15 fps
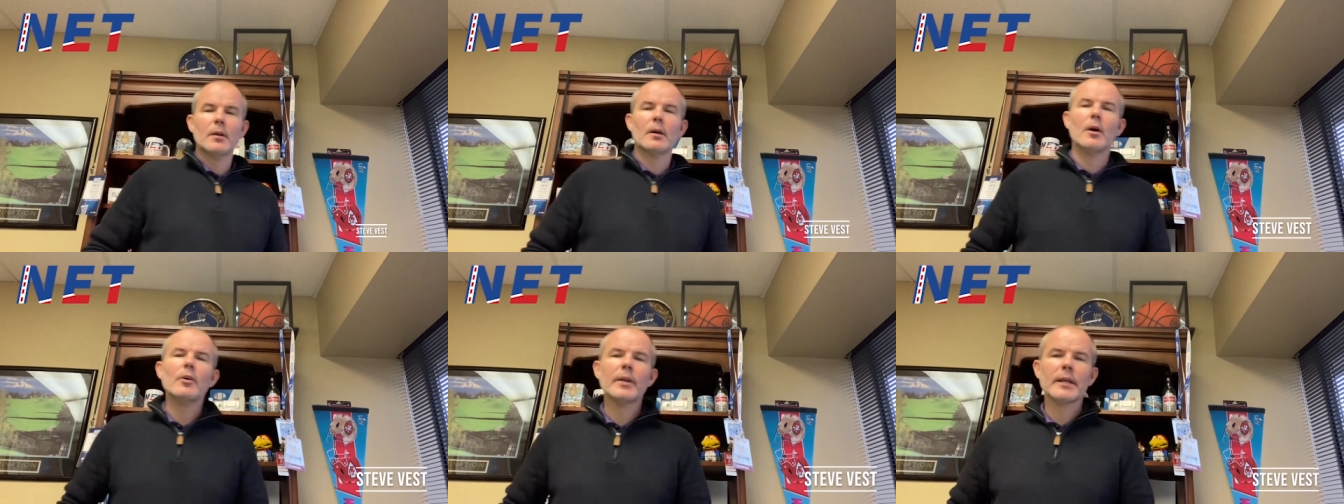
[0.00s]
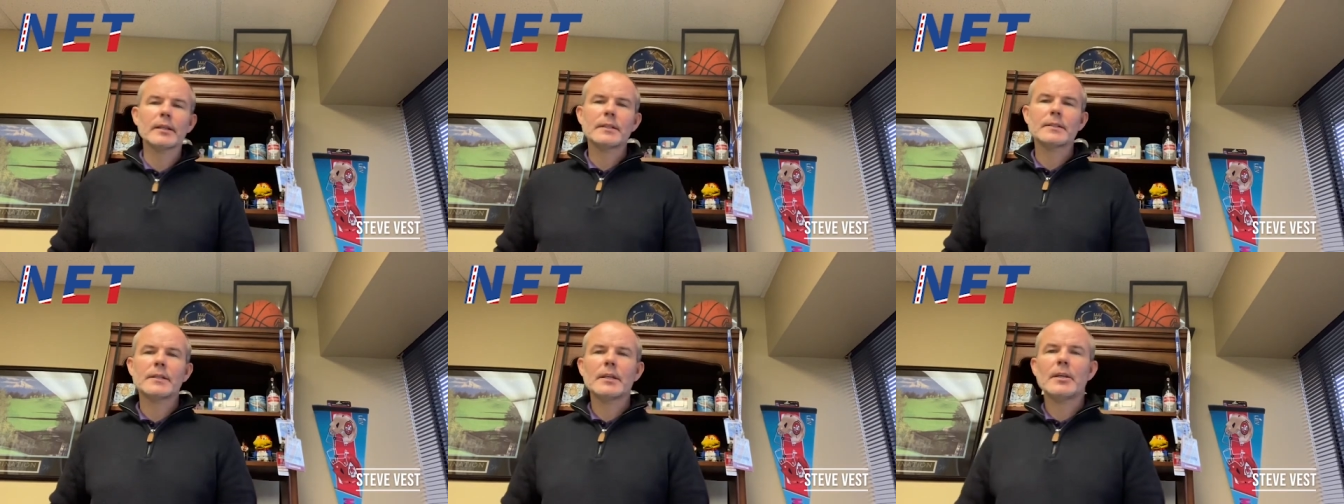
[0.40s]
Okay,
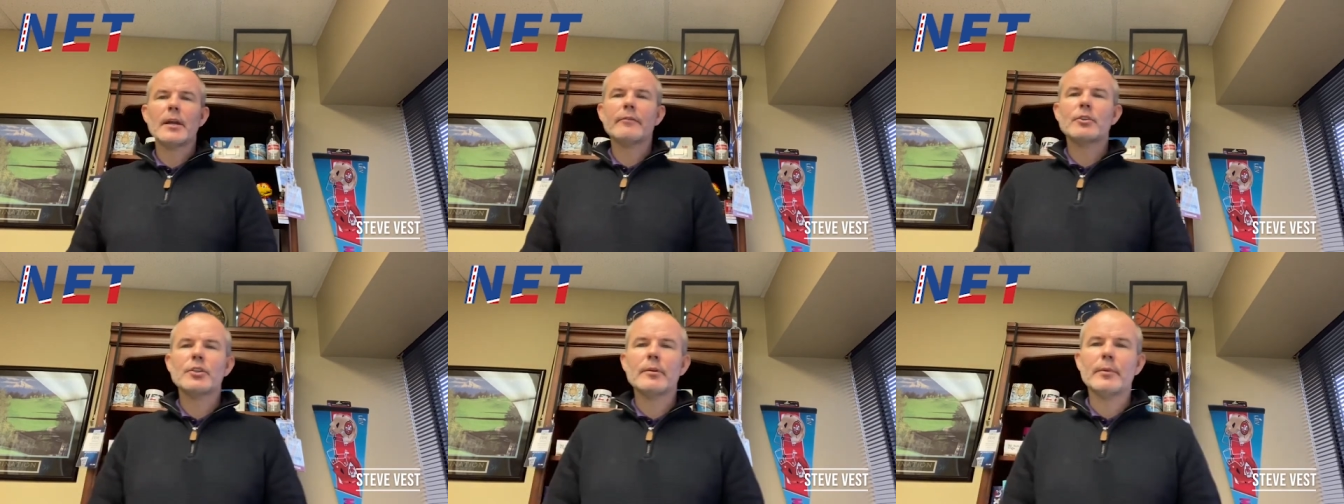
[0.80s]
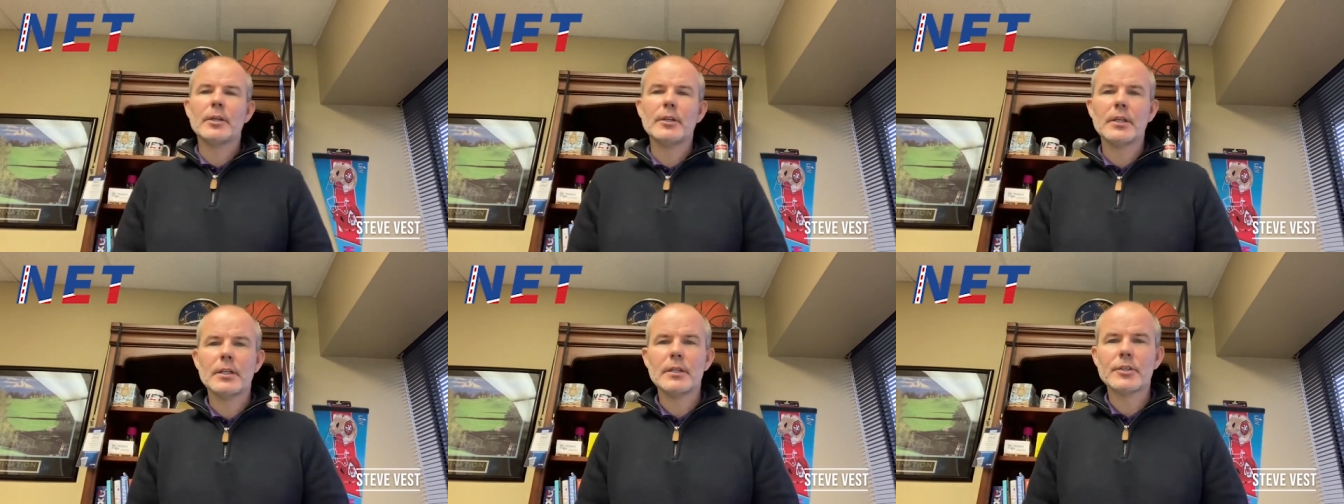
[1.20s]
let's say you have a shipment
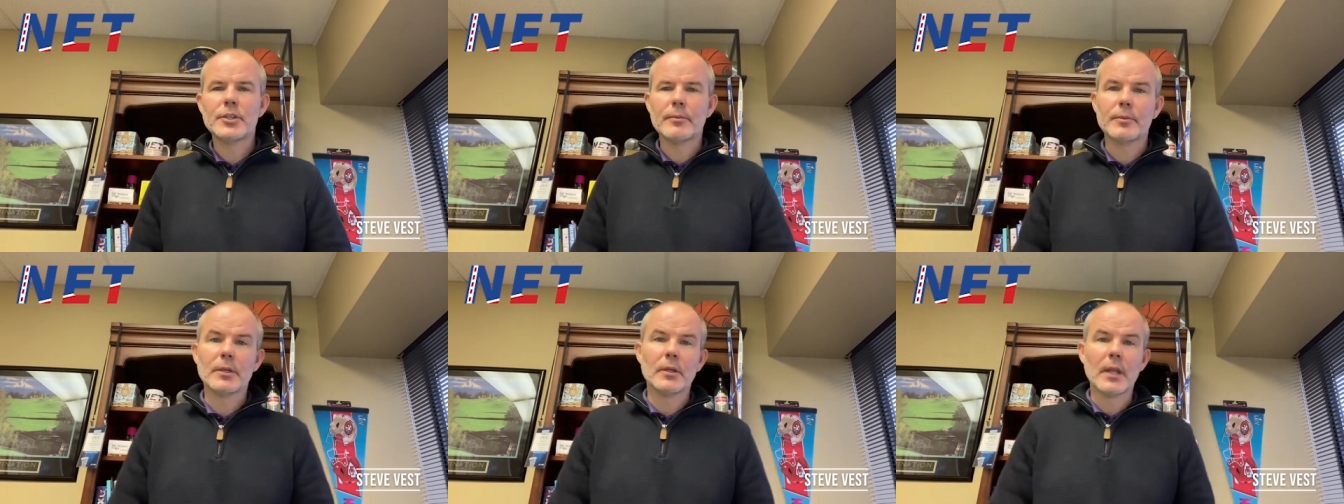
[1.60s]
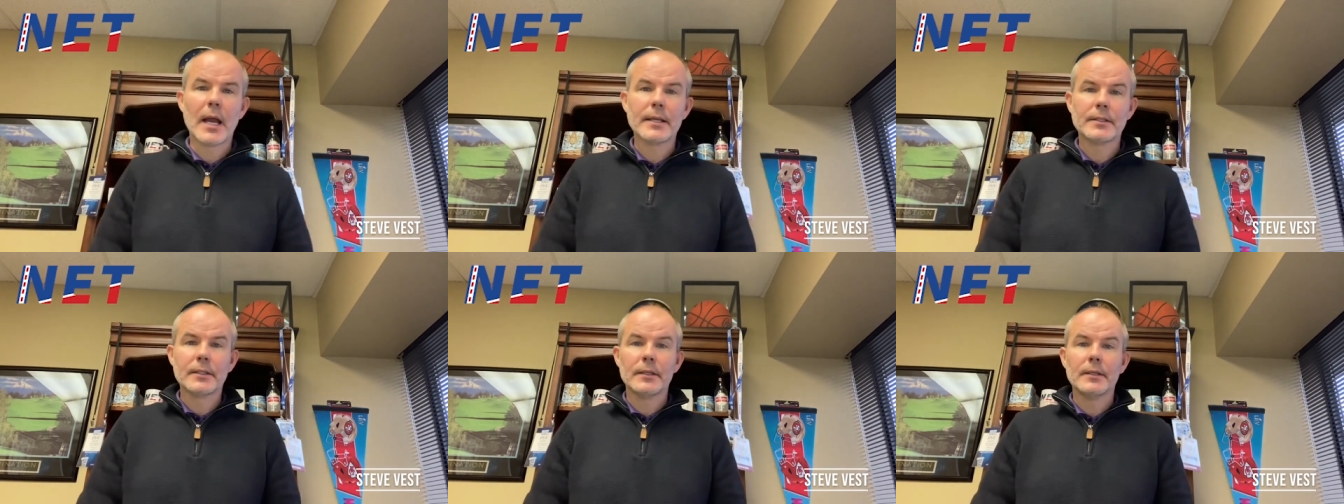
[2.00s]
you need to ship to
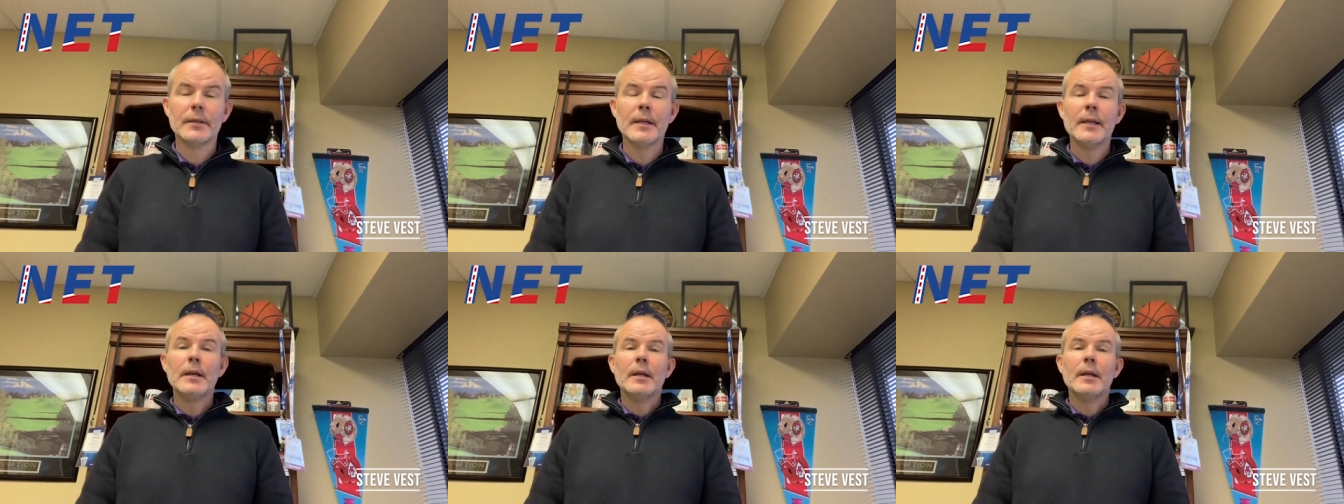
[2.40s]
Alaska.